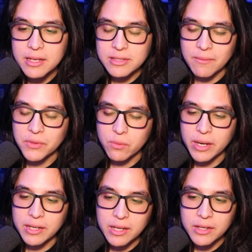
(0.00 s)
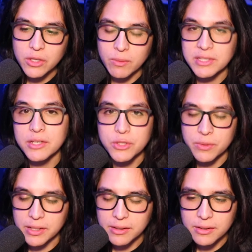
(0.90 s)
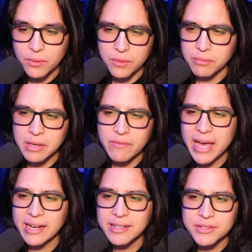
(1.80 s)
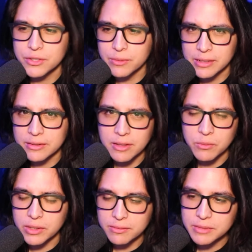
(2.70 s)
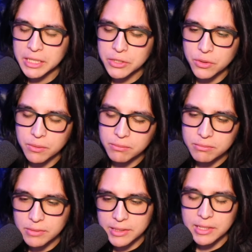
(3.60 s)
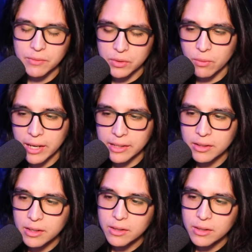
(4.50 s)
seventh grade U S history or Nevada history somewhat teacher in seventh grade